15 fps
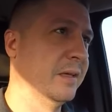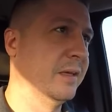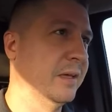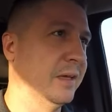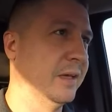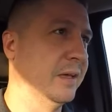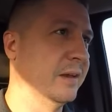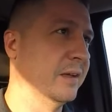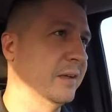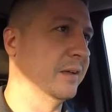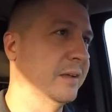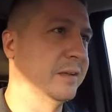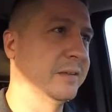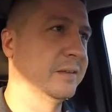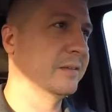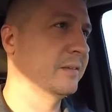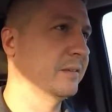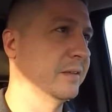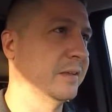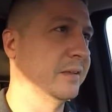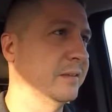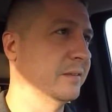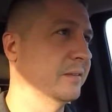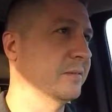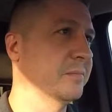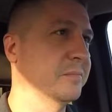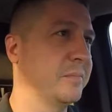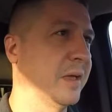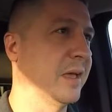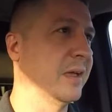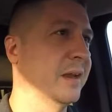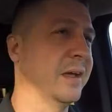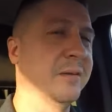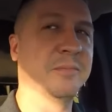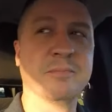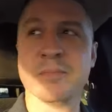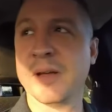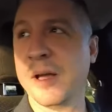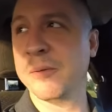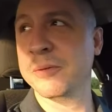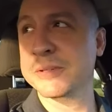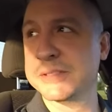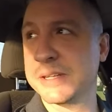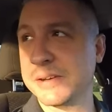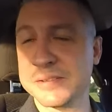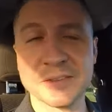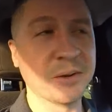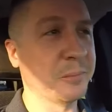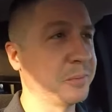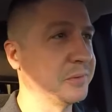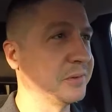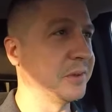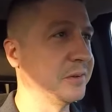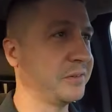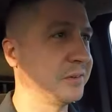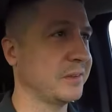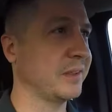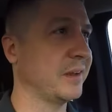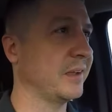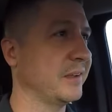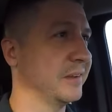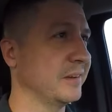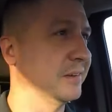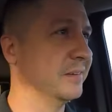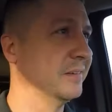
and man, I wish I was in a position that I could